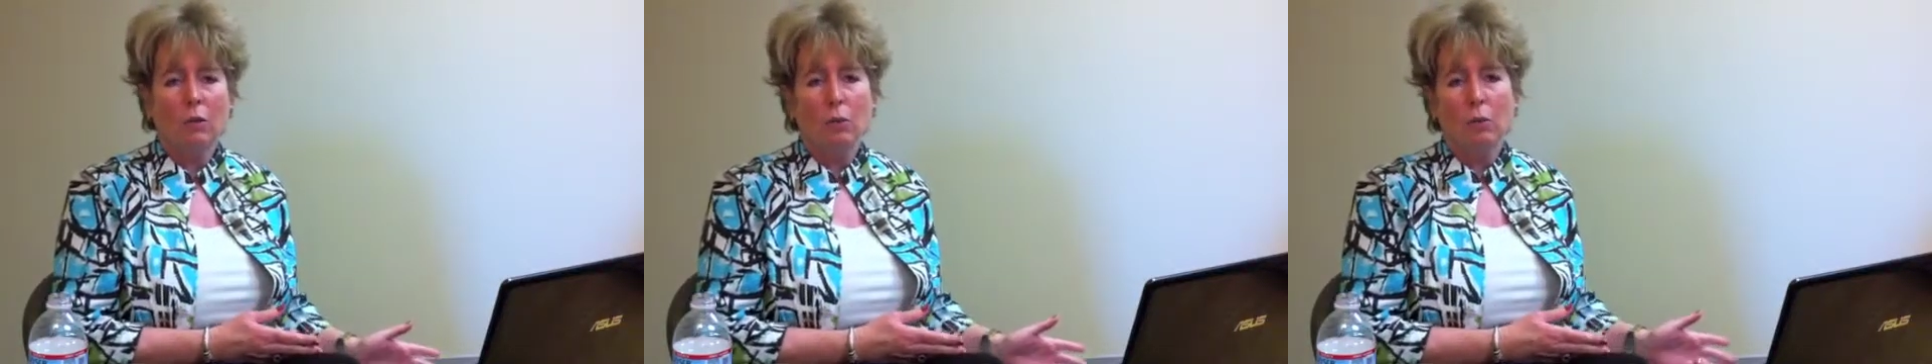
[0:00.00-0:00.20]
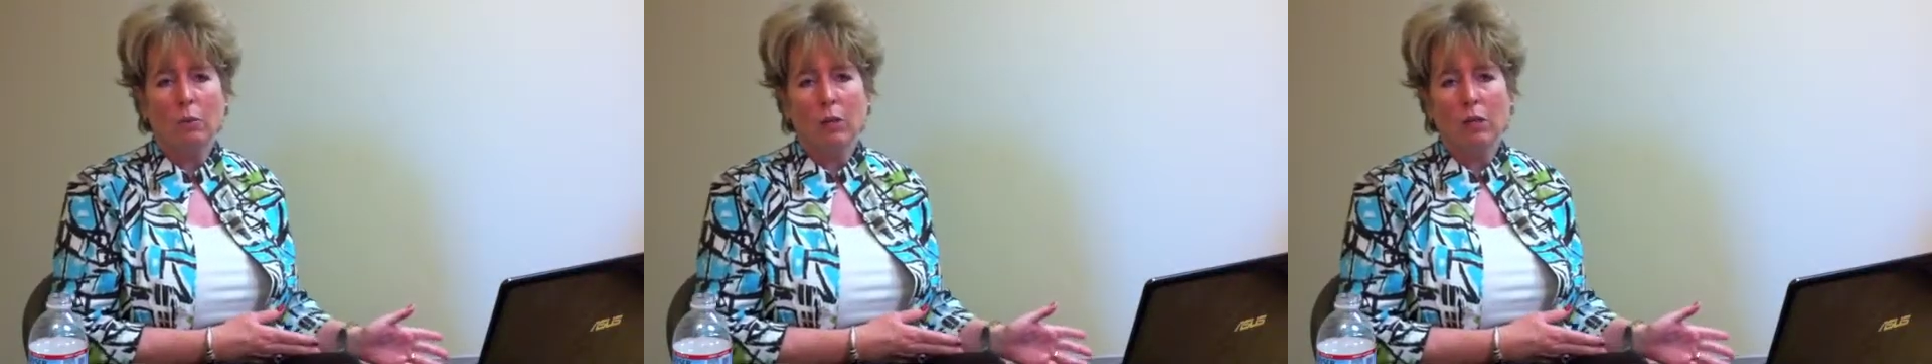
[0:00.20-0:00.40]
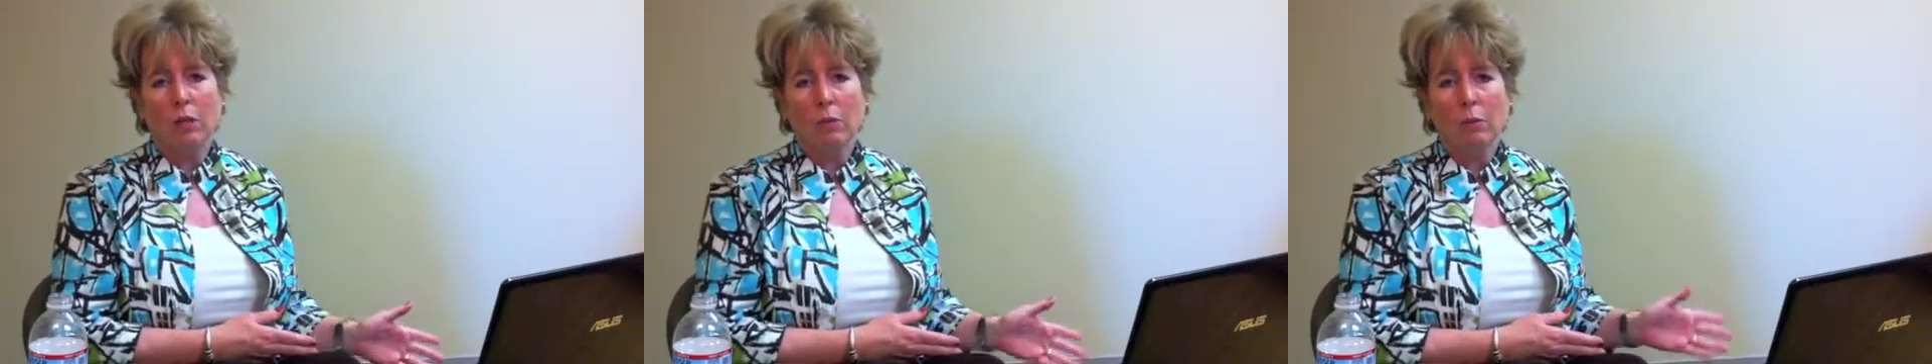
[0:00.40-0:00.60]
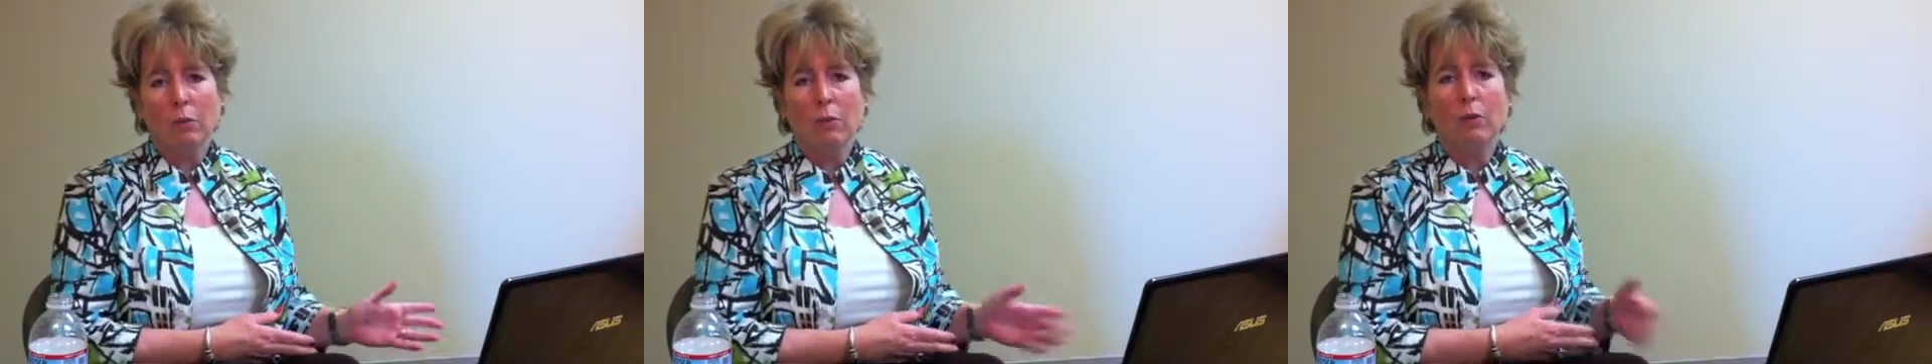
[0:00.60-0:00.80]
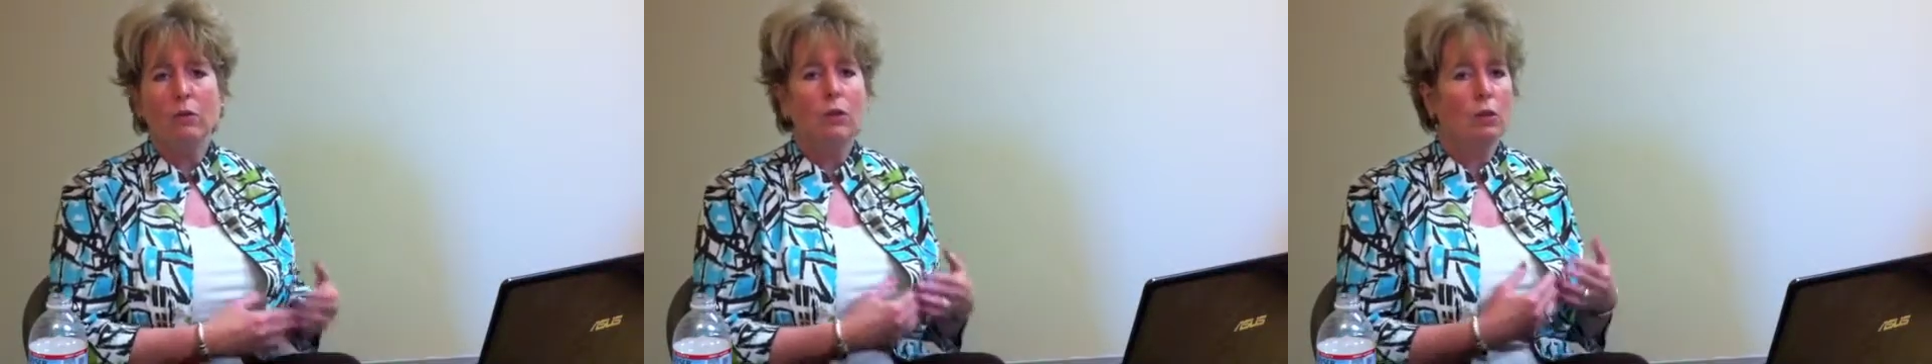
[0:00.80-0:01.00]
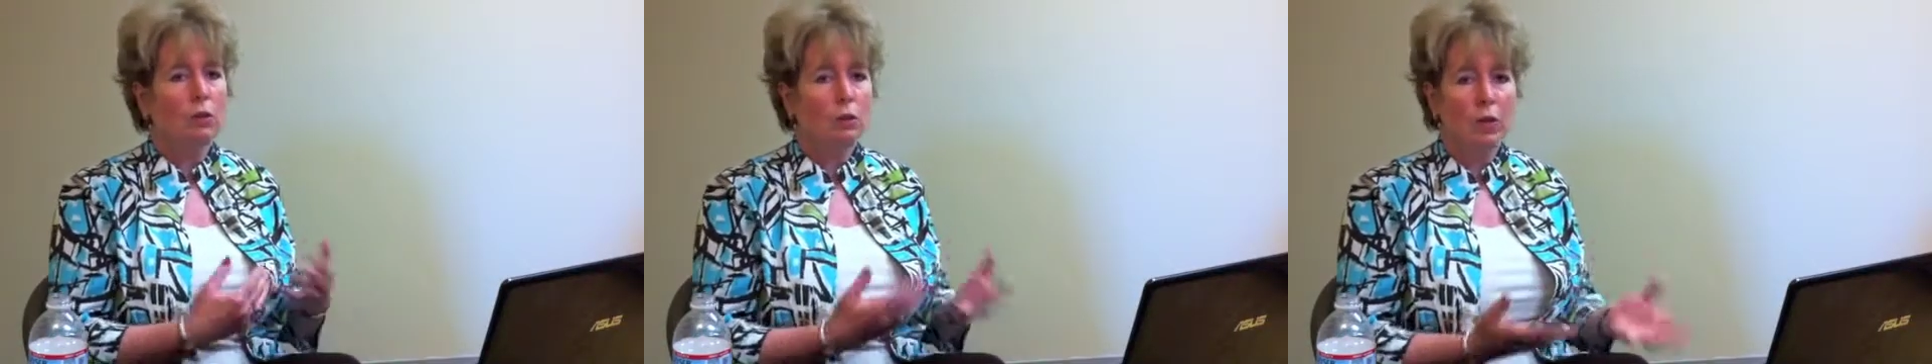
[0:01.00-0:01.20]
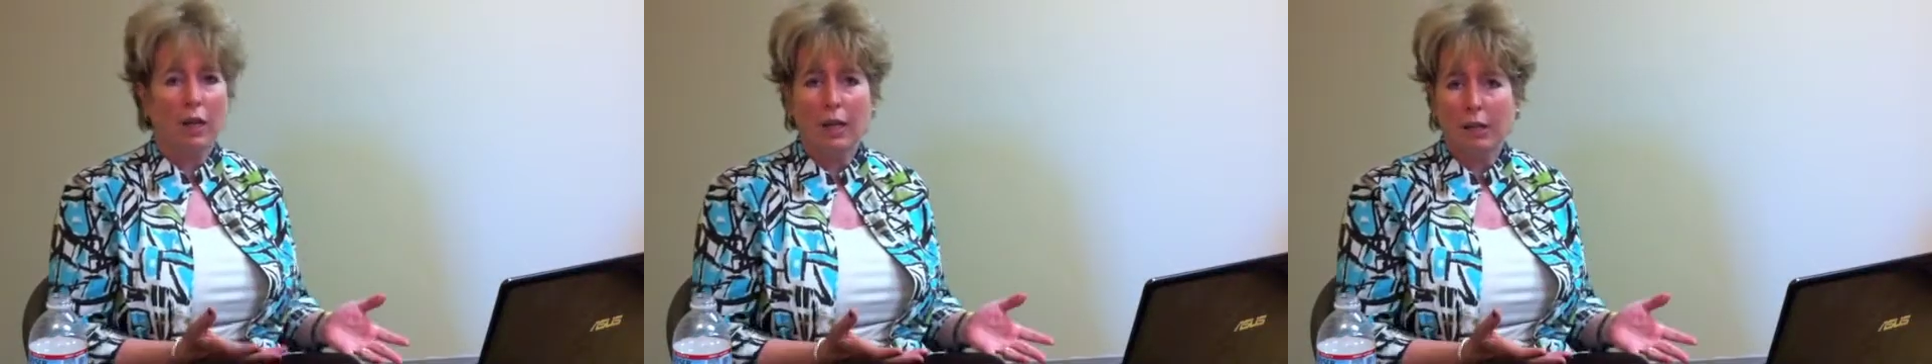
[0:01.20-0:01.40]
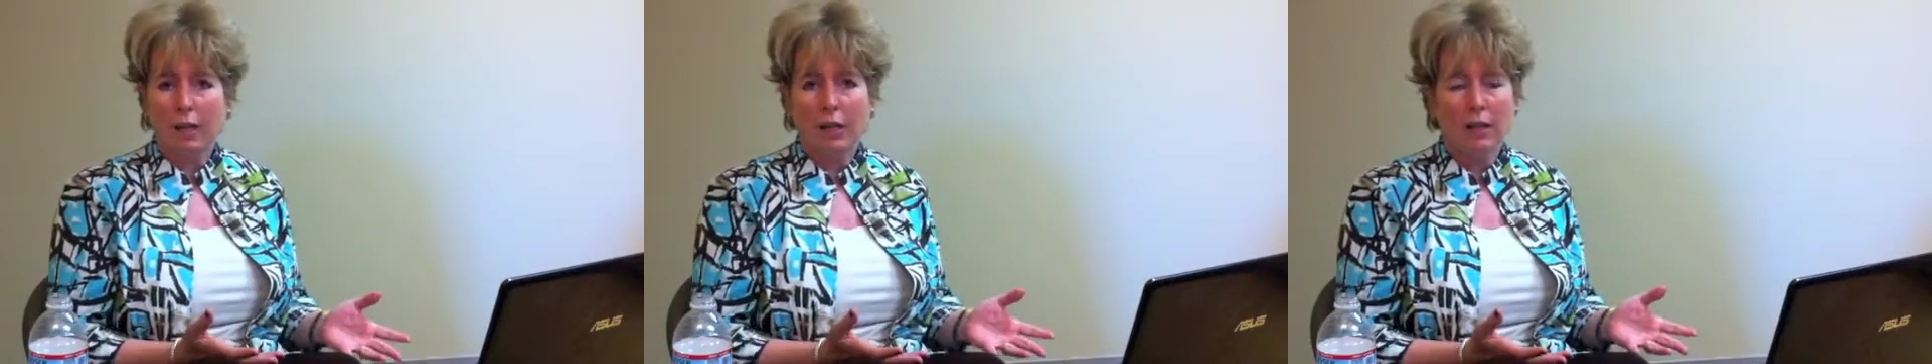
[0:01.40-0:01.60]
your bid is approved, you've got
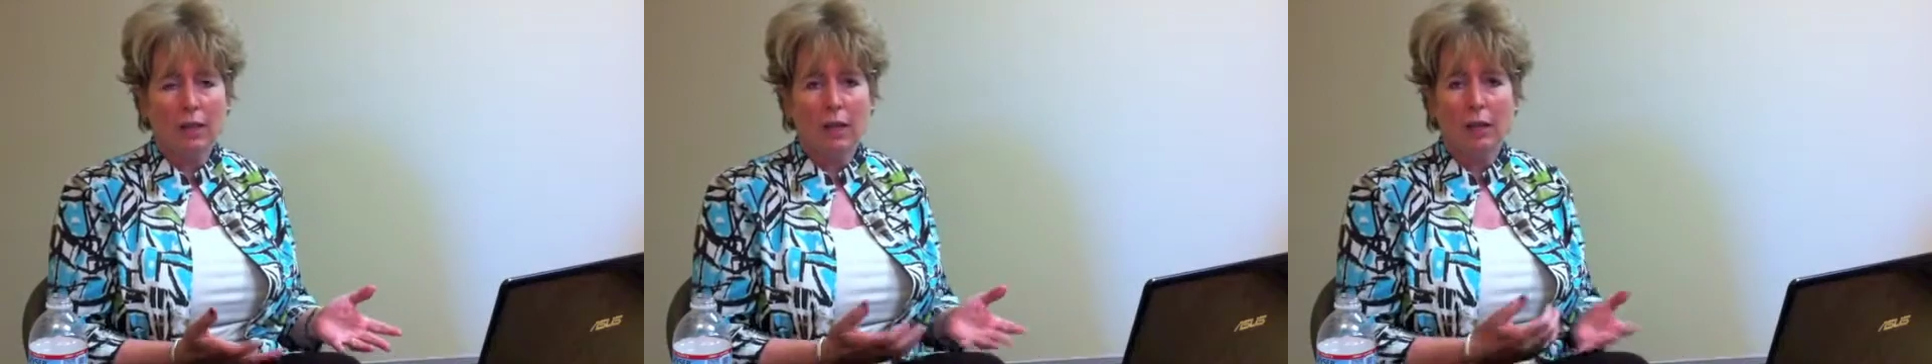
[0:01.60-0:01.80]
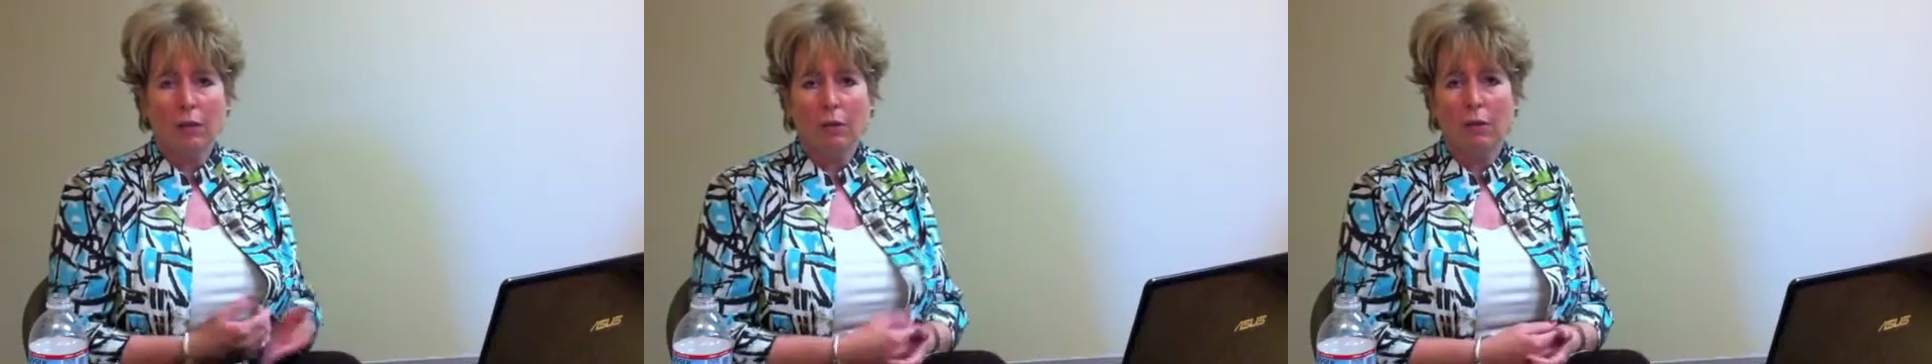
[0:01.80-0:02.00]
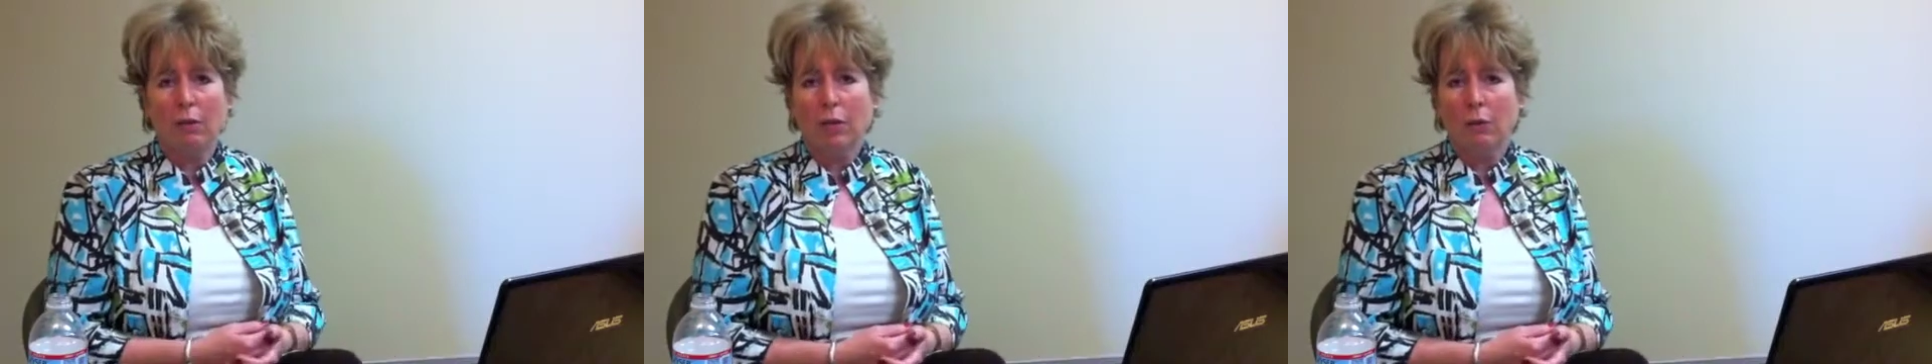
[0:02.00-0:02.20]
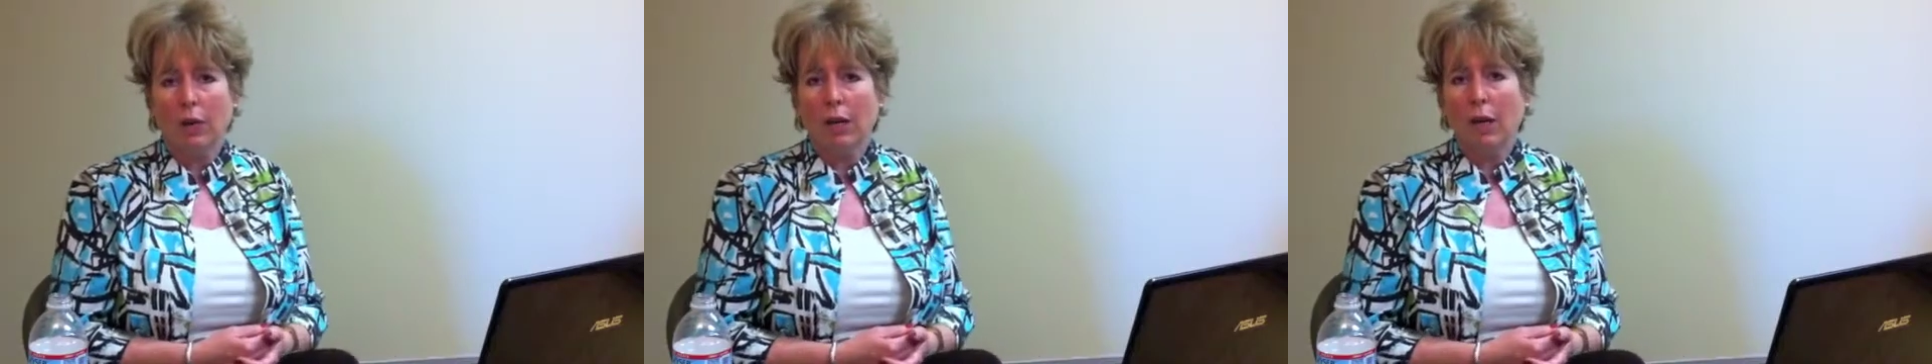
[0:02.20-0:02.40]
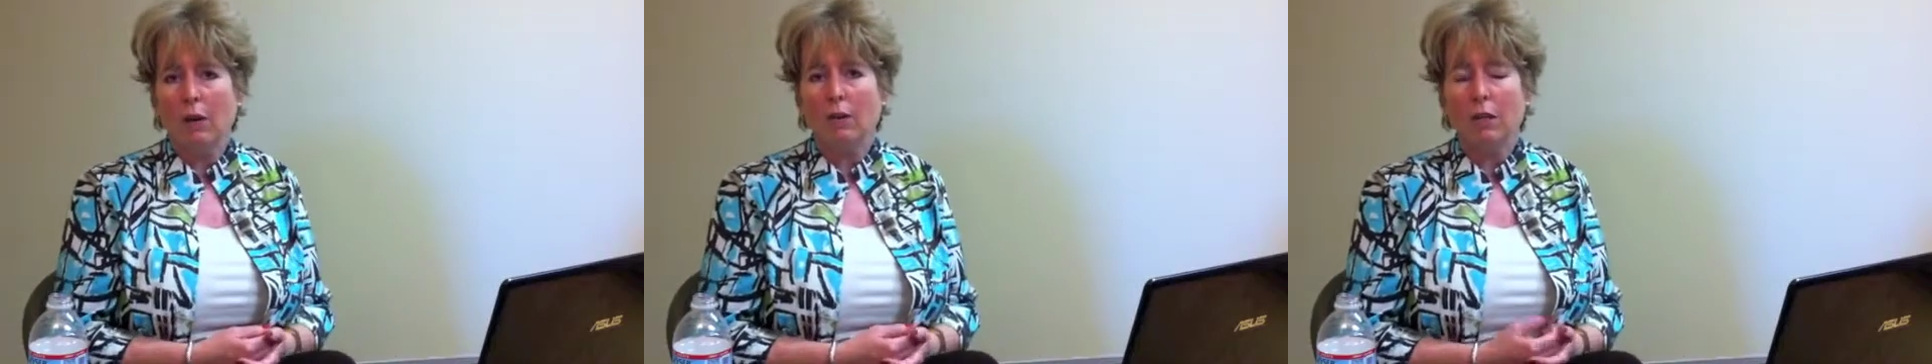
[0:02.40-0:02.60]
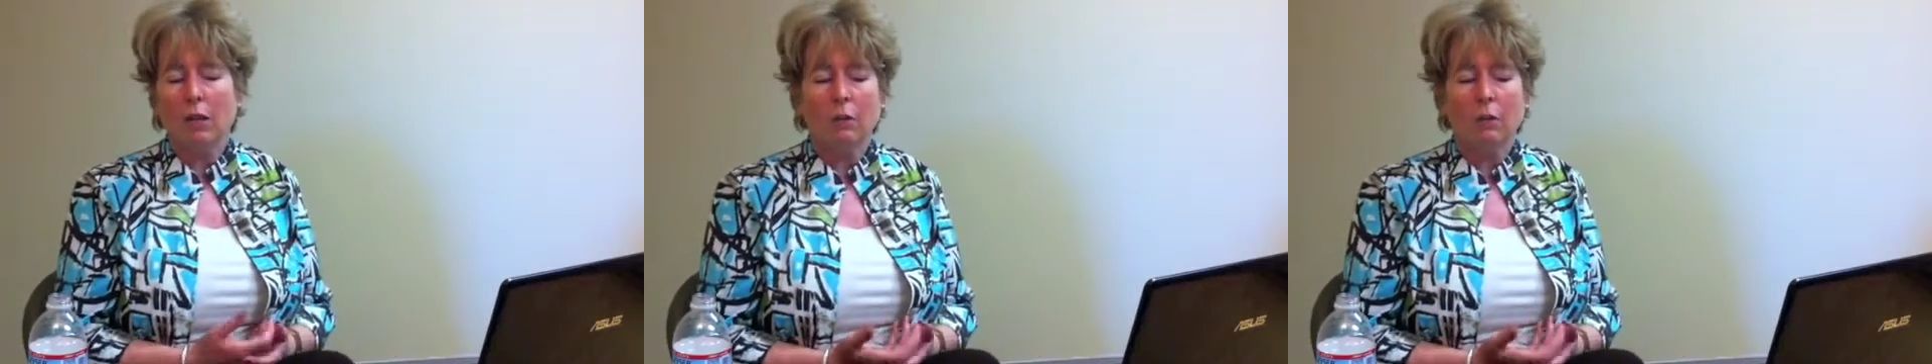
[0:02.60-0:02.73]
to get it down there within 48 hours,